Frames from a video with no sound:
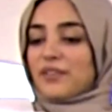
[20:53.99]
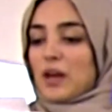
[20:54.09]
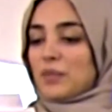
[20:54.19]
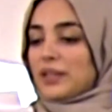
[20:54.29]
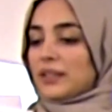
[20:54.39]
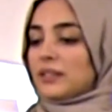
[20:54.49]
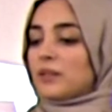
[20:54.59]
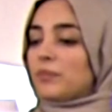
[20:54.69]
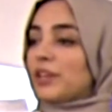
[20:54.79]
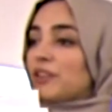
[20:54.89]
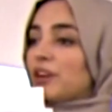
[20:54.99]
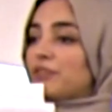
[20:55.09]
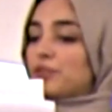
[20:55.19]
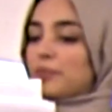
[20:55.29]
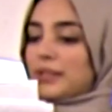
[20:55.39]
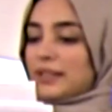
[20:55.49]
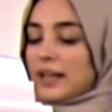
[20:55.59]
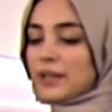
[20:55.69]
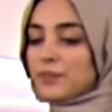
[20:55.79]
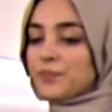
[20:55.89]
a family, Mira from
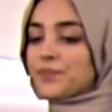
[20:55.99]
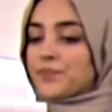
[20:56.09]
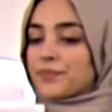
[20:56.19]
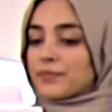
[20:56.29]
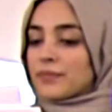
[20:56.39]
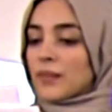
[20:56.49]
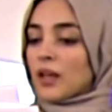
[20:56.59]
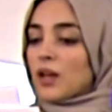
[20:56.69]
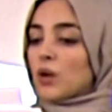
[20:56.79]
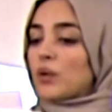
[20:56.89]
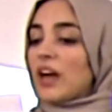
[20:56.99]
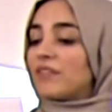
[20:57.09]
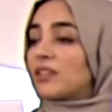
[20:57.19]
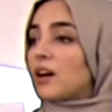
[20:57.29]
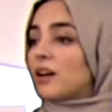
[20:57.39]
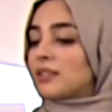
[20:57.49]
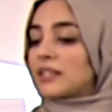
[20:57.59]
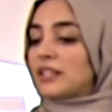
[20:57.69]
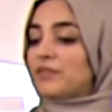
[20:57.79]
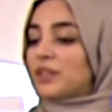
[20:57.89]
Bethlehem. We have an
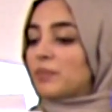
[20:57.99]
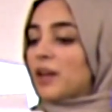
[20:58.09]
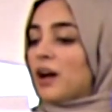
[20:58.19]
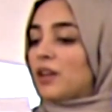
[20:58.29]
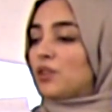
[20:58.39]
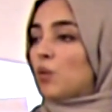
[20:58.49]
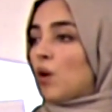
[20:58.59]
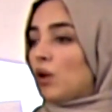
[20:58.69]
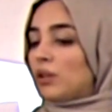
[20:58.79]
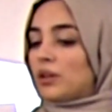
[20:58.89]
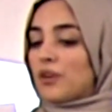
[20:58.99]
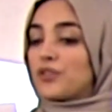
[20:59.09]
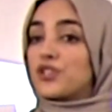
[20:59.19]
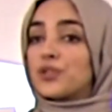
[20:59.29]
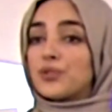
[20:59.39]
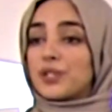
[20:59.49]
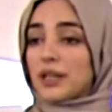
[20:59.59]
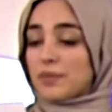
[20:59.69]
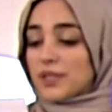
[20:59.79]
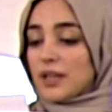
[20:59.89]
aunt living behind the wall, on the
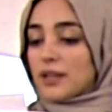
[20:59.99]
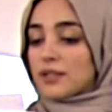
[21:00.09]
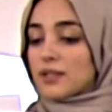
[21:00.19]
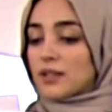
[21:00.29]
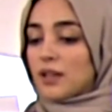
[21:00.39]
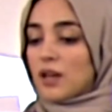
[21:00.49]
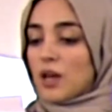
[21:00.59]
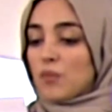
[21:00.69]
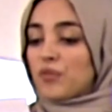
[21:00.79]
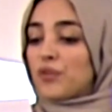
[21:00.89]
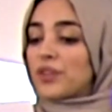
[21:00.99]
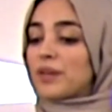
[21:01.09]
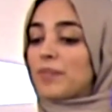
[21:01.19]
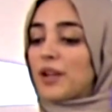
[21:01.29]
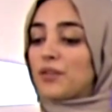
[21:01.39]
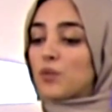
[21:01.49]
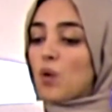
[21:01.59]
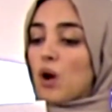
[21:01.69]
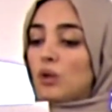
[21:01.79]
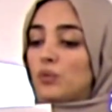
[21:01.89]
Jerusalem side. Before they built the
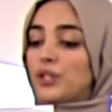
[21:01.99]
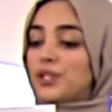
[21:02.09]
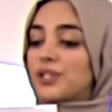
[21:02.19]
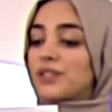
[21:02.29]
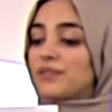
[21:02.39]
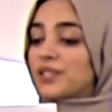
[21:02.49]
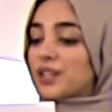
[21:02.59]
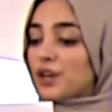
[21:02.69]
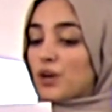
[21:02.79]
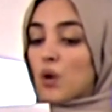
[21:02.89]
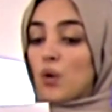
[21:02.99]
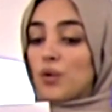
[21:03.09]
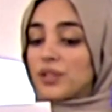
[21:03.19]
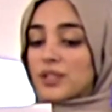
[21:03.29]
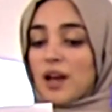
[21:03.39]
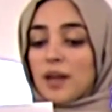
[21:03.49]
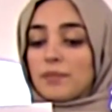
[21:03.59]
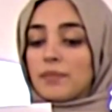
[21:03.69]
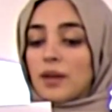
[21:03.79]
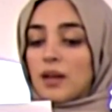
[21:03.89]
wall, we used to visit her all the time.
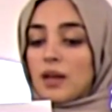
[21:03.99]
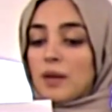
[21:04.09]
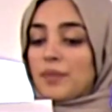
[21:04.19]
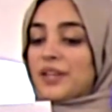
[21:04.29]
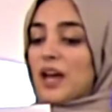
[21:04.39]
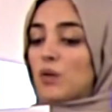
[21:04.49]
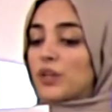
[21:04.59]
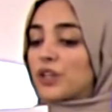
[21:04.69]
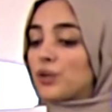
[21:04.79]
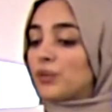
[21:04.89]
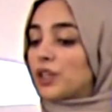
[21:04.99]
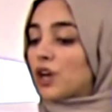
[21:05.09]
But now we can only